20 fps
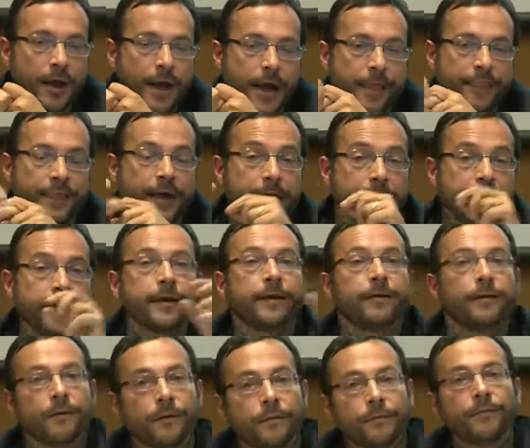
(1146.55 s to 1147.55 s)
And then
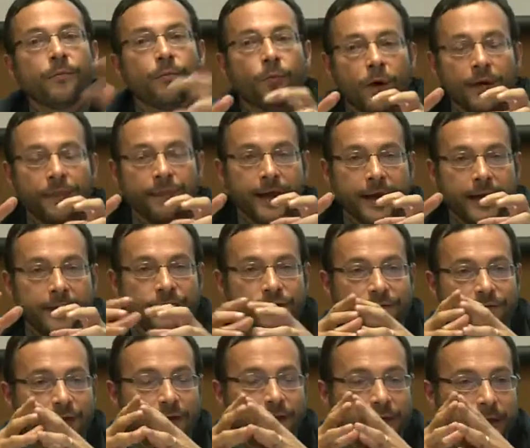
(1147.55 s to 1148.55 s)
when the heads
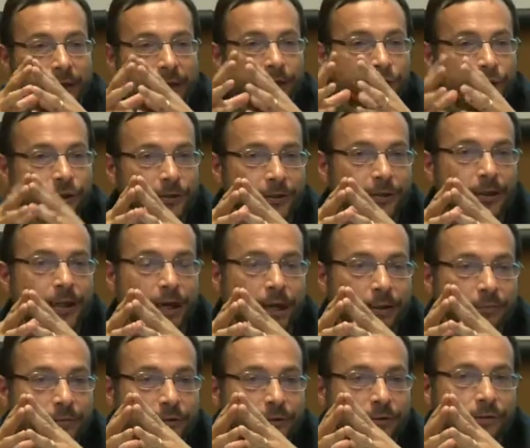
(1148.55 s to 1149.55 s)
of delegation
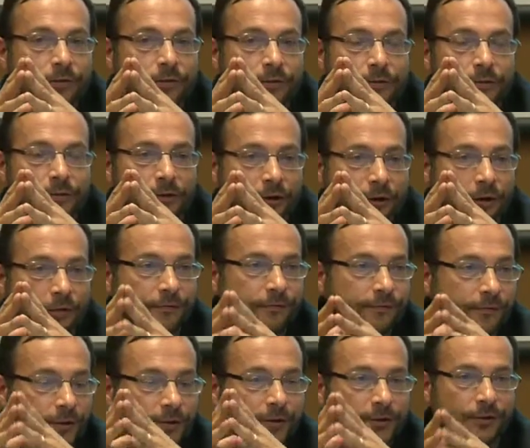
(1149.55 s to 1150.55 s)
came to the
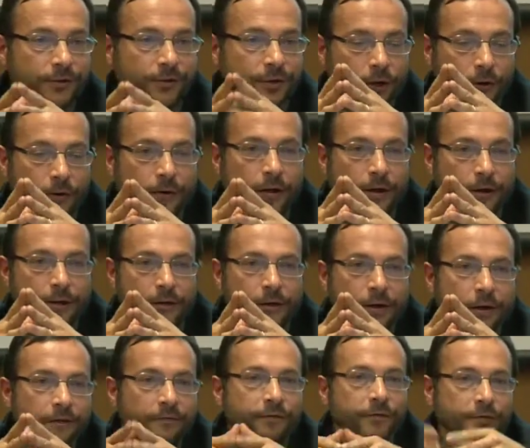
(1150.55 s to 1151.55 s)
conference in Doha,
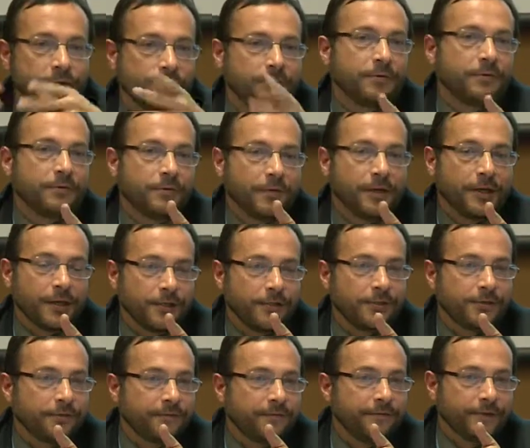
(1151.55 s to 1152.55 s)
for example, in the
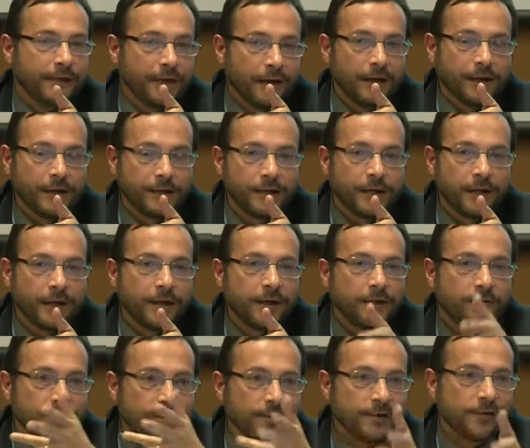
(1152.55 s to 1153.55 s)
case of Finland,
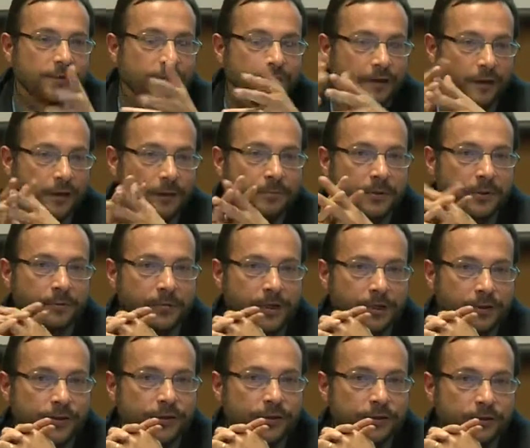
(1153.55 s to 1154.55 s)
it was the development
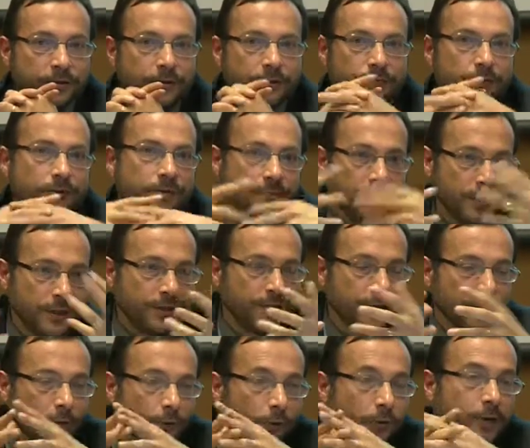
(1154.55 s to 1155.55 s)
minister, there was a
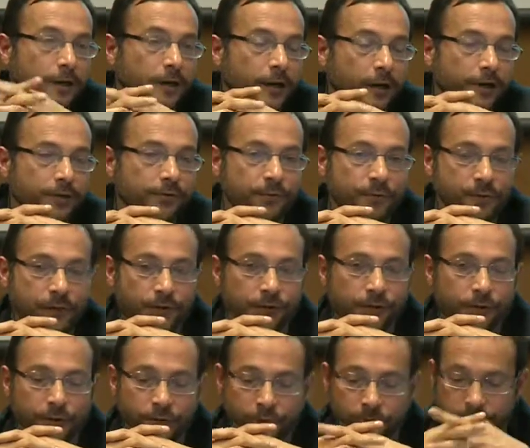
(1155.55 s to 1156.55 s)
meeting organized with
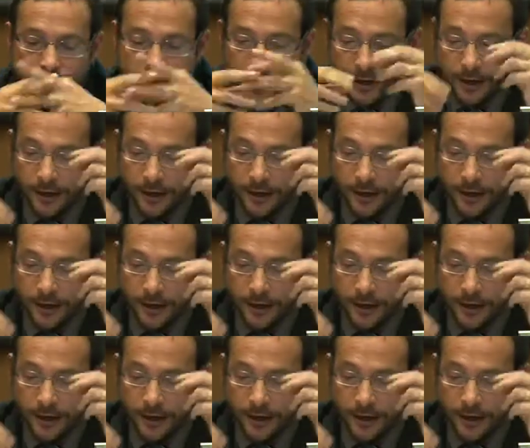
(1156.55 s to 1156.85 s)
NGOs